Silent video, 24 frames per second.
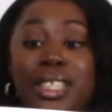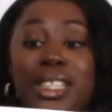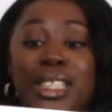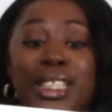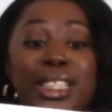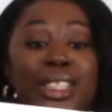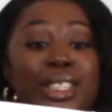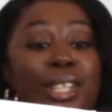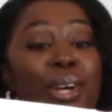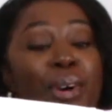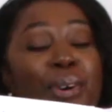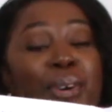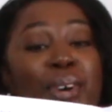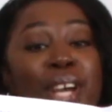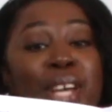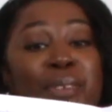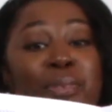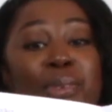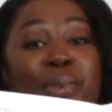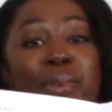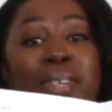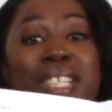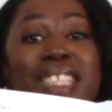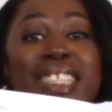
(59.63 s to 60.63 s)
So if
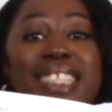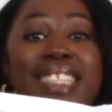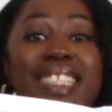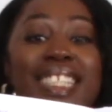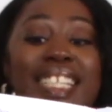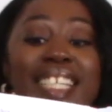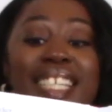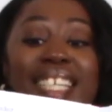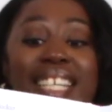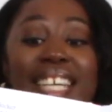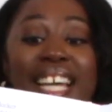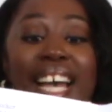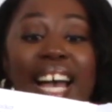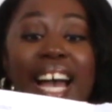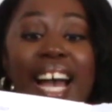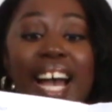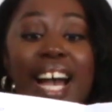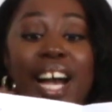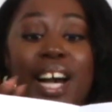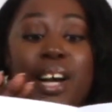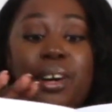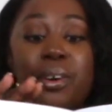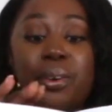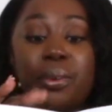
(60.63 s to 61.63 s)
you want to see
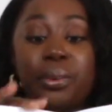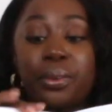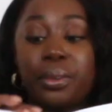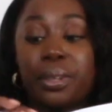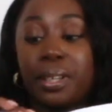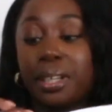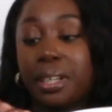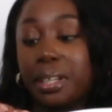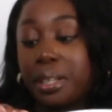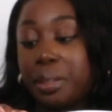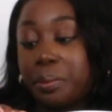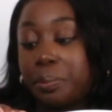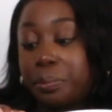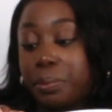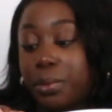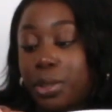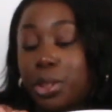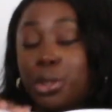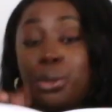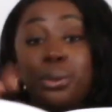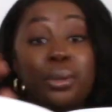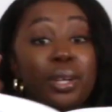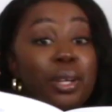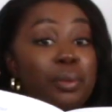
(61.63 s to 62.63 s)
how
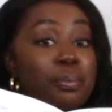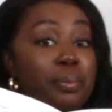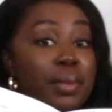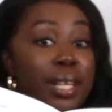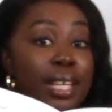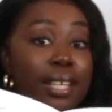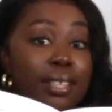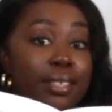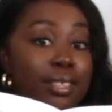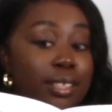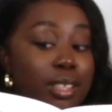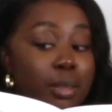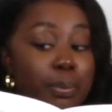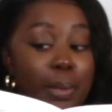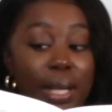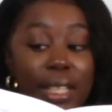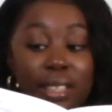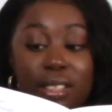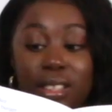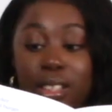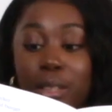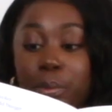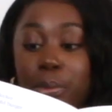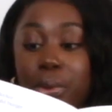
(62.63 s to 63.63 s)
you can make the
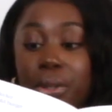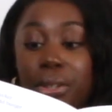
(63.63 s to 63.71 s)
spicy